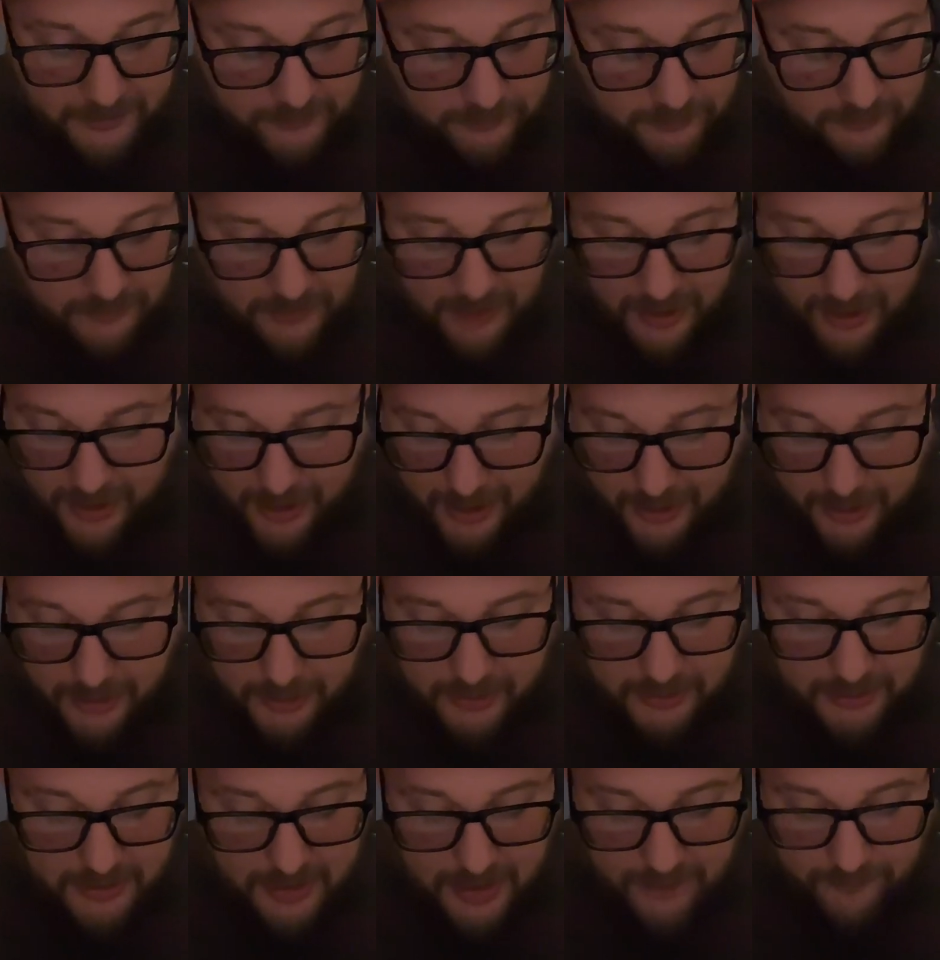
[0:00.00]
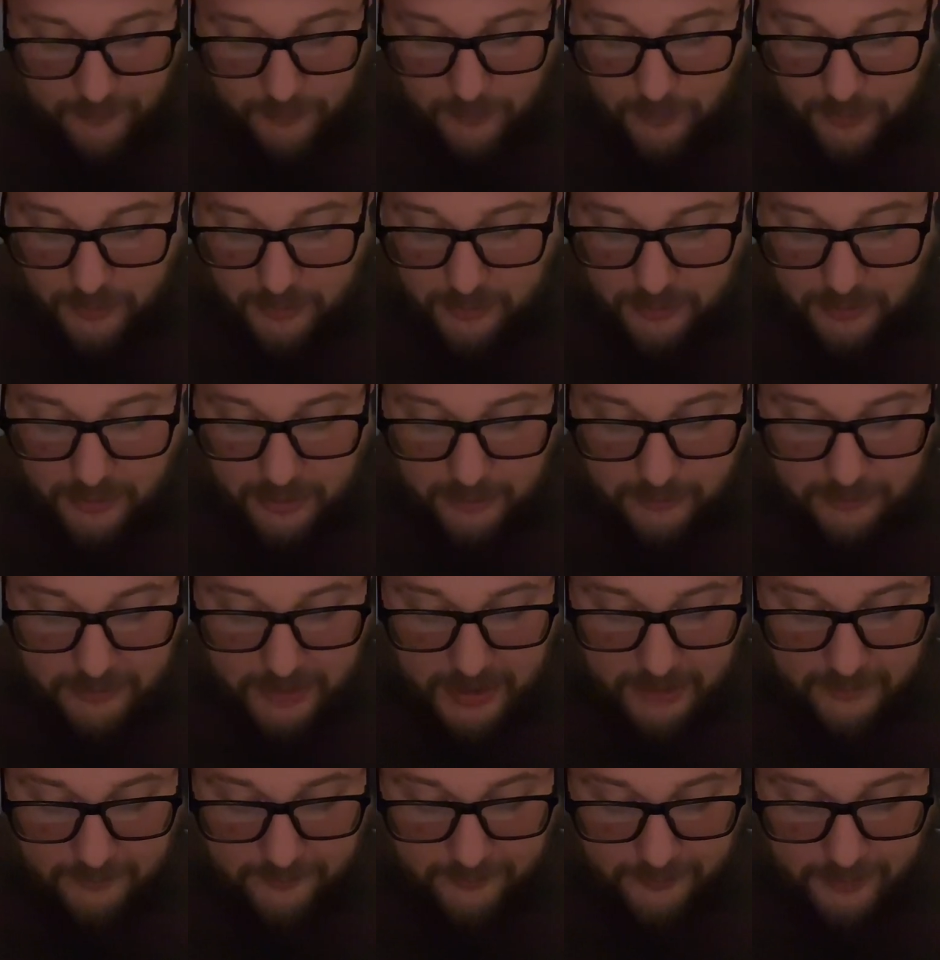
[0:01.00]
This was a high I never wanted to
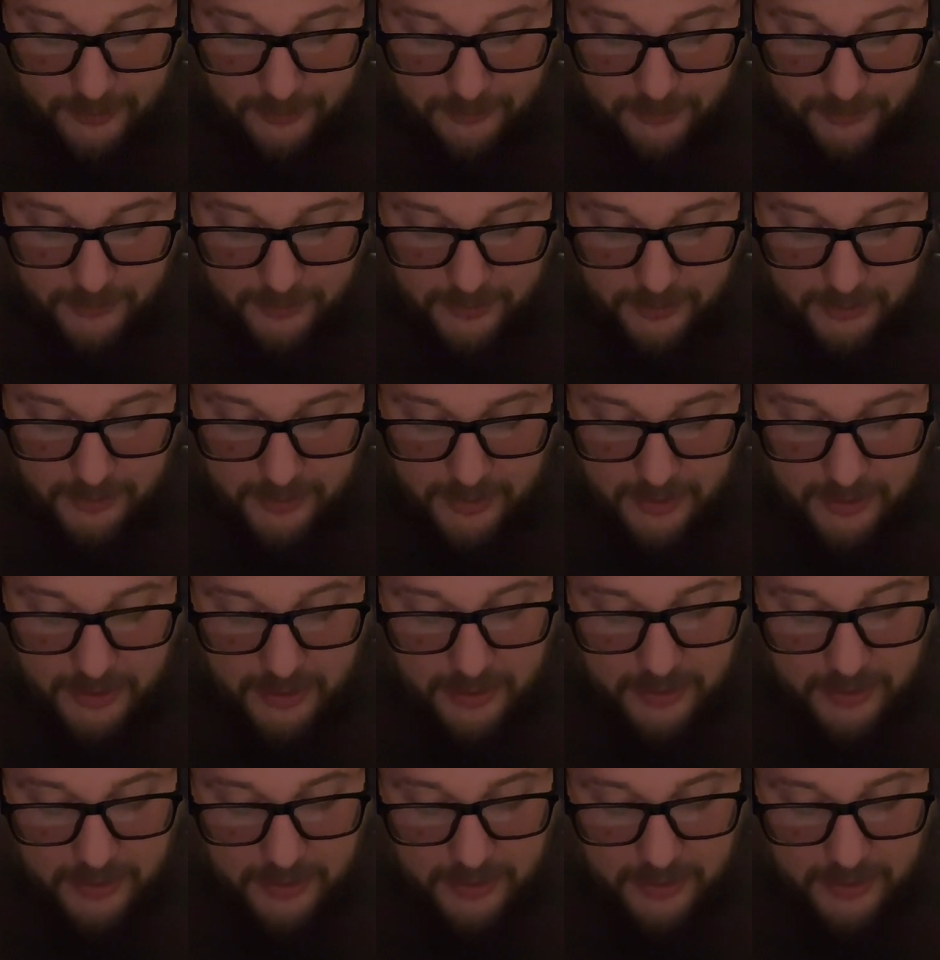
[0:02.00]
come down from.